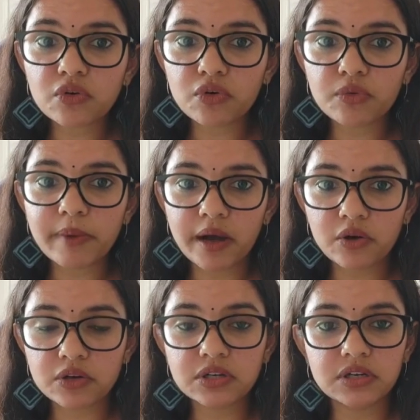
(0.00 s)
go
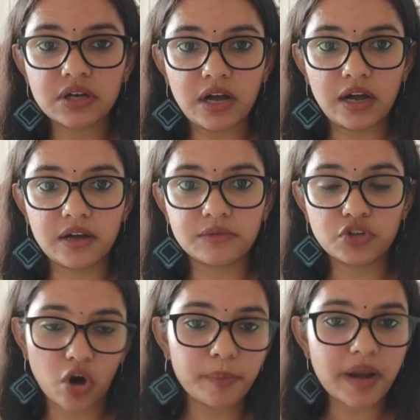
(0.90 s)
about
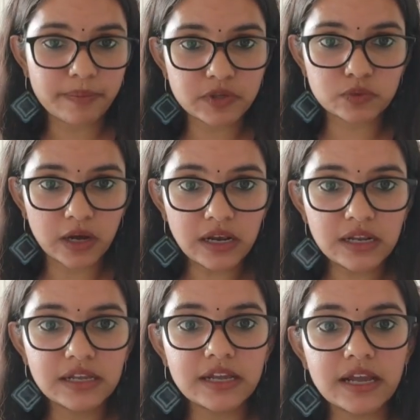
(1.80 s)
your prep as well.
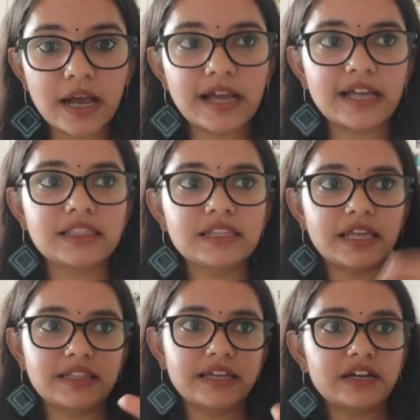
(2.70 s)

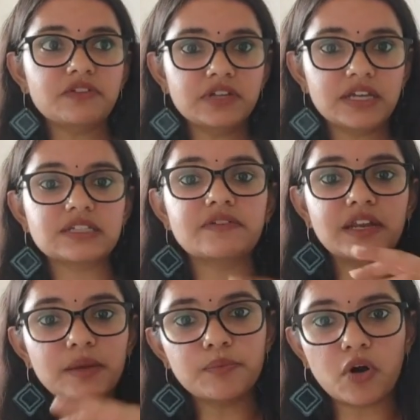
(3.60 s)
At the end of the day, it's
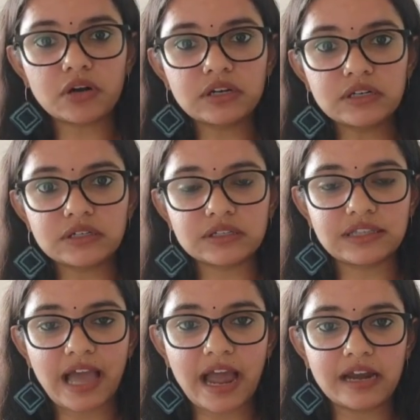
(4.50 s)
very important
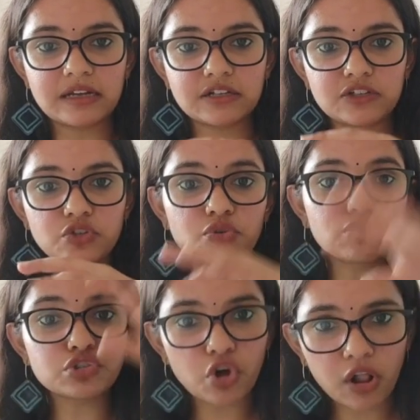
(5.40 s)
that you
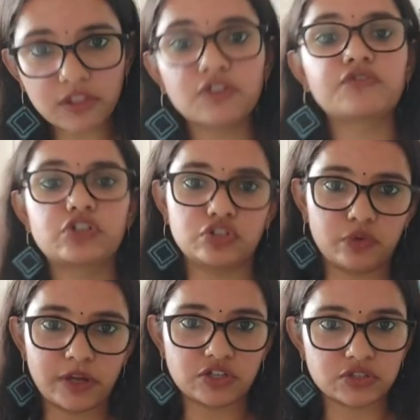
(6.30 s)
solve the official
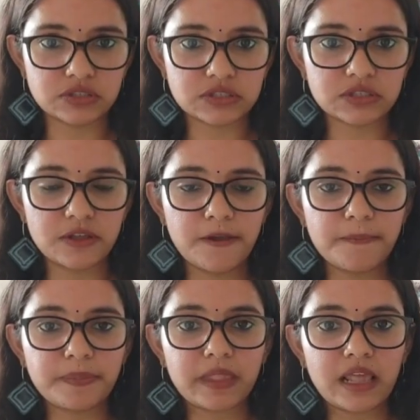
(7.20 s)
questions,
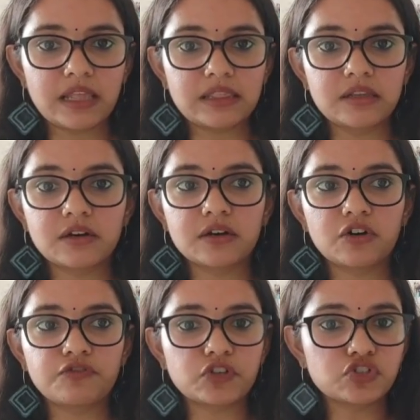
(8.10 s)
the
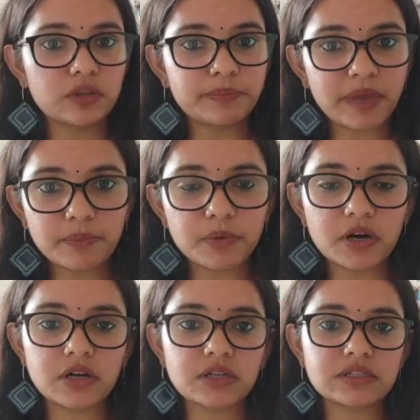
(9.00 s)
official
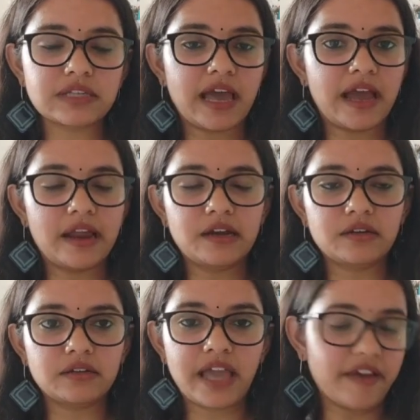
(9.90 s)
papers,
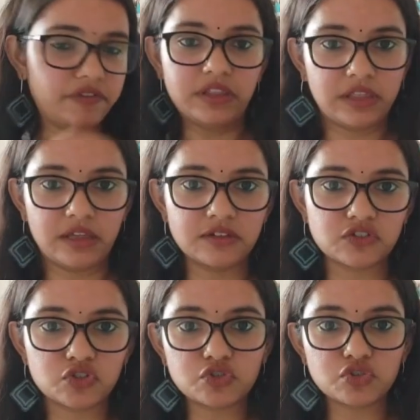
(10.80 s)
and everything.
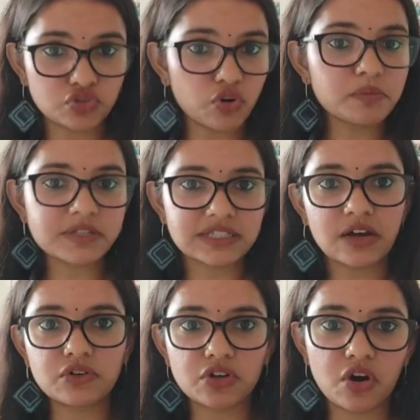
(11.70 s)
So don't miss
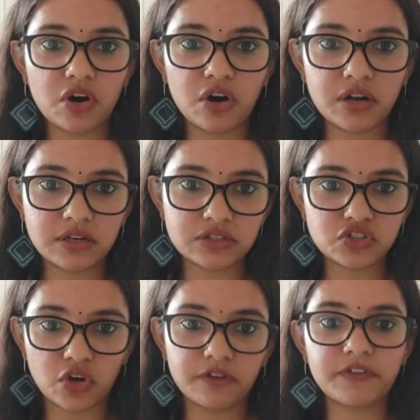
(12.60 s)
out on
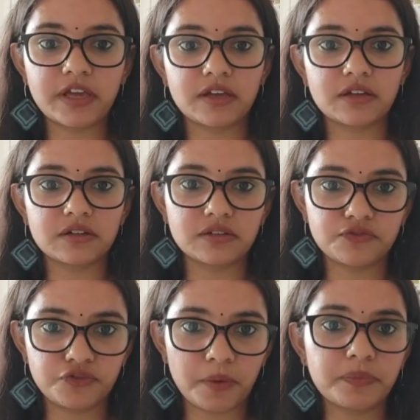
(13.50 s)
solving
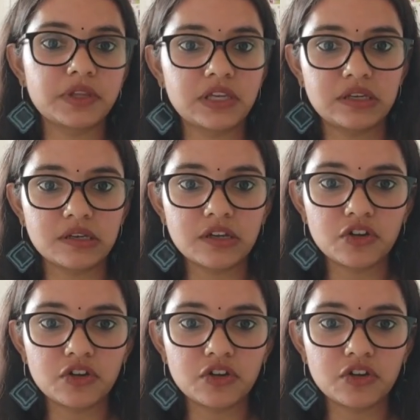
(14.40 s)
from the